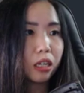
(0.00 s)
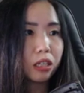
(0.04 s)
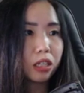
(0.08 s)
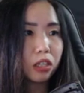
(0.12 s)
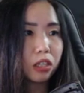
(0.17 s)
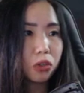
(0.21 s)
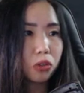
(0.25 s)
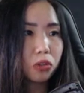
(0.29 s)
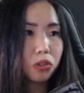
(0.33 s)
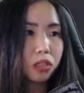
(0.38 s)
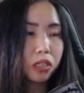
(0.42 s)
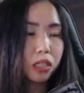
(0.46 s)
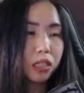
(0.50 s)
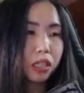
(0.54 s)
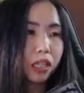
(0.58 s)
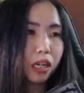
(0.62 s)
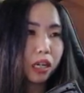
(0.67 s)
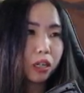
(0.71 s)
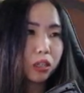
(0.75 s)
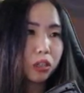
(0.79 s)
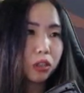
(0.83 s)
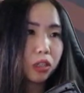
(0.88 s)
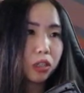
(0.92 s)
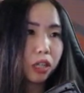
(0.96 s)
Did you see
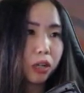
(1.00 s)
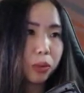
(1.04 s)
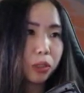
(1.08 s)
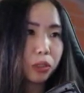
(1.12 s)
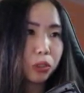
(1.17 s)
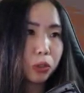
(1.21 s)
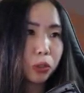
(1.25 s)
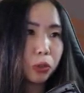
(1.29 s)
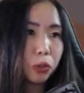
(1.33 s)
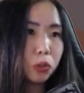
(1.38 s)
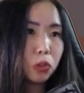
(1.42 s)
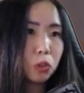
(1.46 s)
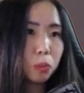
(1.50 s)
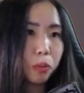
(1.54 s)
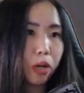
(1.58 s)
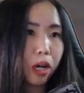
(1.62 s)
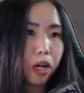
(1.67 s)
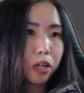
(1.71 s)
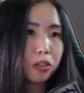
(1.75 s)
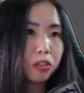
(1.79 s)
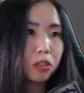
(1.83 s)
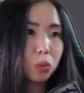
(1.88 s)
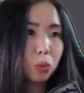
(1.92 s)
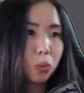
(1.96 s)
there were 2
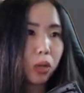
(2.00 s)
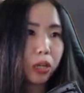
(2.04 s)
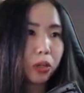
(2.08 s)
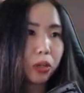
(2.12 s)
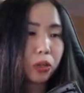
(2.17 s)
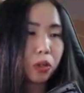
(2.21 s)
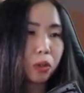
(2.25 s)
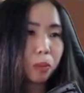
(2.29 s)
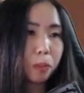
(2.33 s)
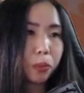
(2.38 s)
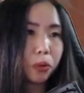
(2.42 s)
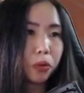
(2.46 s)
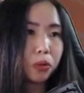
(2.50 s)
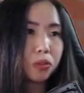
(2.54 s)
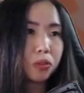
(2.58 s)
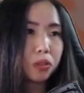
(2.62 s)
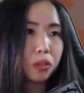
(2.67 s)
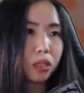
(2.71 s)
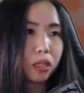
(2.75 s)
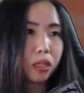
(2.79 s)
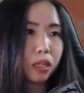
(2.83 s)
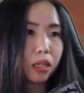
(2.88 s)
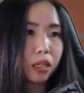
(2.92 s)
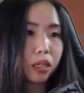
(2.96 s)
spots where you could
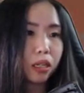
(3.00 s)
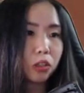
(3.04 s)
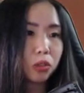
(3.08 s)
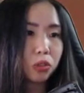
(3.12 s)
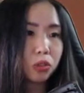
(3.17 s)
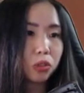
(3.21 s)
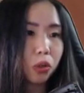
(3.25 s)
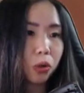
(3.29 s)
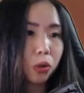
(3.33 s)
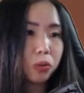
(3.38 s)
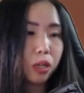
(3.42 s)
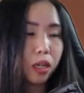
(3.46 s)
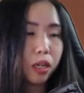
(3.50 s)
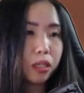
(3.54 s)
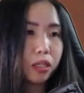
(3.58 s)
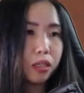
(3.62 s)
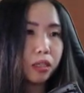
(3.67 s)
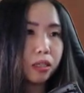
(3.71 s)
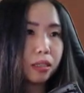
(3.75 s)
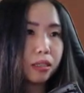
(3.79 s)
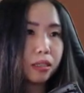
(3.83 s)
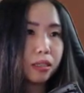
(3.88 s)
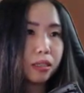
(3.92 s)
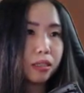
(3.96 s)
put the stone on?
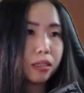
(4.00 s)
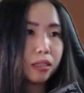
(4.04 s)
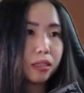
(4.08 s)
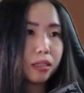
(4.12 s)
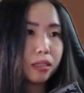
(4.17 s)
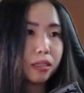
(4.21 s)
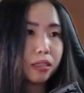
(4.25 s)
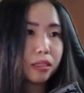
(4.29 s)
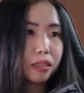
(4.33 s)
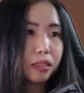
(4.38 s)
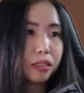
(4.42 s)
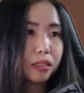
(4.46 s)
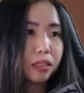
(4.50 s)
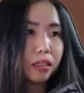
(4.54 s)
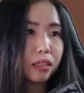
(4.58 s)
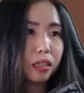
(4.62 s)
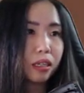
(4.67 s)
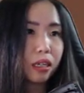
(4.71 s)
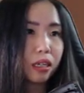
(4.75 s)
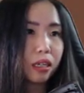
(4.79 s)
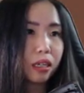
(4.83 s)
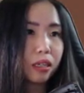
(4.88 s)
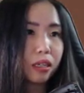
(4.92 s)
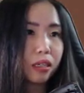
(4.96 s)
Yeah, can I
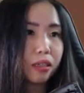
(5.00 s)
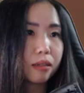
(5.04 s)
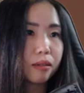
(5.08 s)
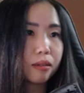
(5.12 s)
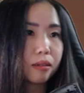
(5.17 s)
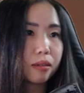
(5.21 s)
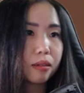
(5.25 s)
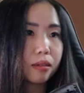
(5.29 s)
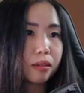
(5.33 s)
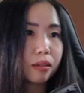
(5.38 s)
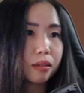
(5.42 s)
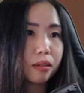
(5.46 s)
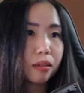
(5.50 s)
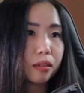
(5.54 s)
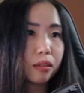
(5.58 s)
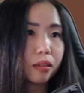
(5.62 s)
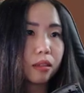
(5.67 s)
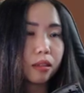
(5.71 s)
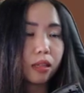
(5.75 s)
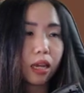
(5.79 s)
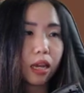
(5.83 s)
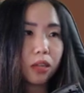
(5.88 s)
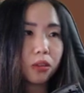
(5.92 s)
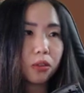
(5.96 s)
put another one?
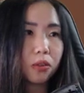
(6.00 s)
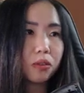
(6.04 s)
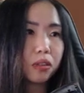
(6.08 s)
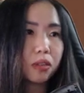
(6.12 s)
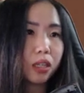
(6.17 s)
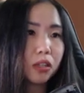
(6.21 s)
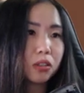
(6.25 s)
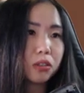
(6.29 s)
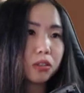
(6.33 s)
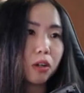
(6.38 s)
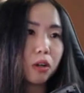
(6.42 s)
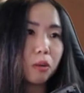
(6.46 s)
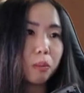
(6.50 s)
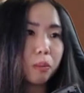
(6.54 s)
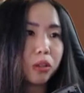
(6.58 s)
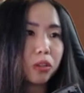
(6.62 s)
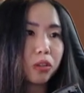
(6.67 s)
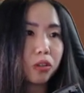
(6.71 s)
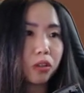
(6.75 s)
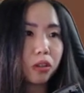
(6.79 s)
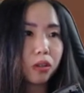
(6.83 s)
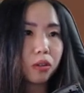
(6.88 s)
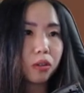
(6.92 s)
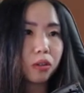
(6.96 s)
I don't think so,
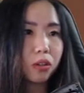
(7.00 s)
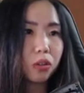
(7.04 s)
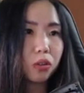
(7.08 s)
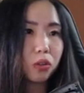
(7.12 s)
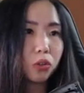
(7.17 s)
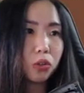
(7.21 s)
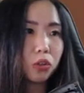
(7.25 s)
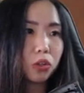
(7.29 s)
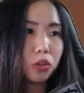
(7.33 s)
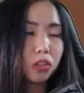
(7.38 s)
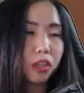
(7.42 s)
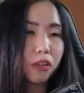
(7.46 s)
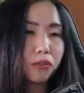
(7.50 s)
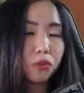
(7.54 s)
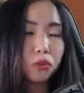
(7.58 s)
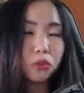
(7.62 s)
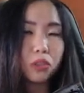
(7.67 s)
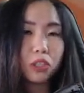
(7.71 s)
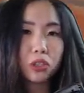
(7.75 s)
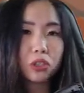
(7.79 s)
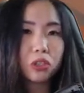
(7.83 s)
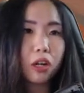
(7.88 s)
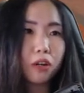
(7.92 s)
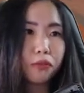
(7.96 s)
but you just have to
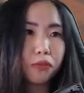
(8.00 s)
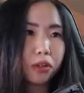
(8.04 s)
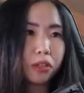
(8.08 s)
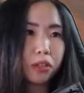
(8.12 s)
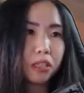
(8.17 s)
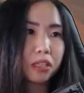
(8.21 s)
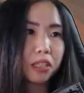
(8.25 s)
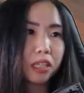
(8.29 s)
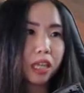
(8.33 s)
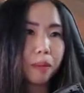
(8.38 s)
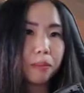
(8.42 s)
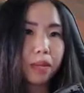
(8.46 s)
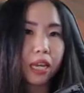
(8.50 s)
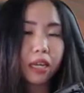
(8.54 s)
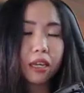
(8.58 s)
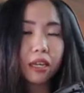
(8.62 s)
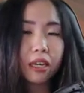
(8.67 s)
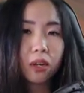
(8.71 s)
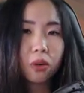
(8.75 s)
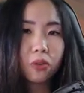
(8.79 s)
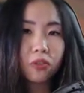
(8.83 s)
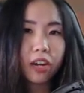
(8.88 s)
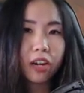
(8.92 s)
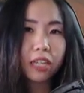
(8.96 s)
discover in this game. Like
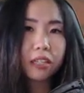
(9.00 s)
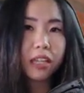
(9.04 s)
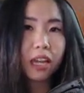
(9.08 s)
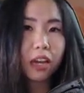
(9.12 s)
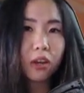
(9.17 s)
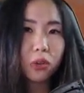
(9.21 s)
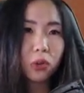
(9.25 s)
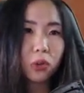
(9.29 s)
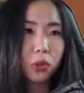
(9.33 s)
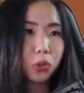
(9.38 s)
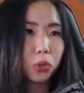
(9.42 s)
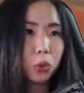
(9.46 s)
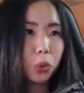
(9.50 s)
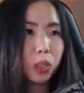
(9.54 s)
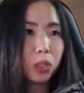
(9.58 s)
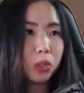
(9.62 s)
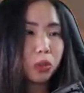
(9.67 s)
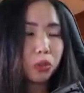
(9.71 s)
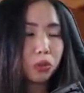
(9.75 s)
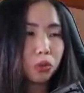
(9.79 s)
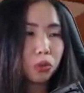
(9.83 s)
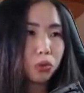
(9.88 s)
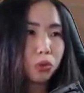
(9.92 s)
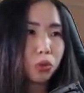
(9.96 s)
right now you're doing
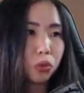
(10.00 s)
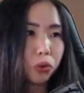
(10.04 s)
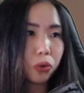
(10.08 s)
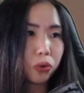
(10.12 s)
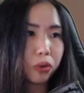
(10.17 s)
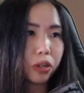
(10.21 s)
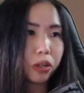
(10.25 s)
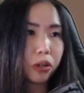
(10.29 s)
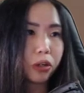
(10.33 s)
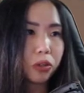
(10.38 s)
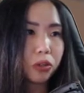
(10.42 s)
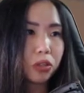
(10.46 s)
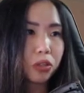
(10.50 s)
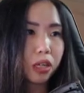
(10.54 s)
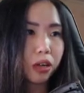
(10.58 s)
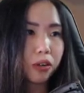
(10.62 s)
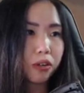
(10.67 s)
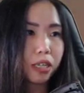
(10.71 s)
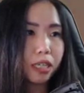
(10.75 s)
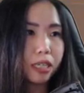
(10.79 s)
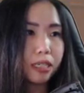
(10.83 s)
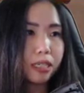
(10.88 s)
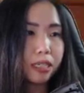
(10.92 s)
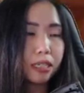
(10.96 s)
the tutorial,
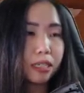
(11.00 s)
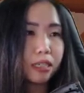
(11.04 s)
Cherry.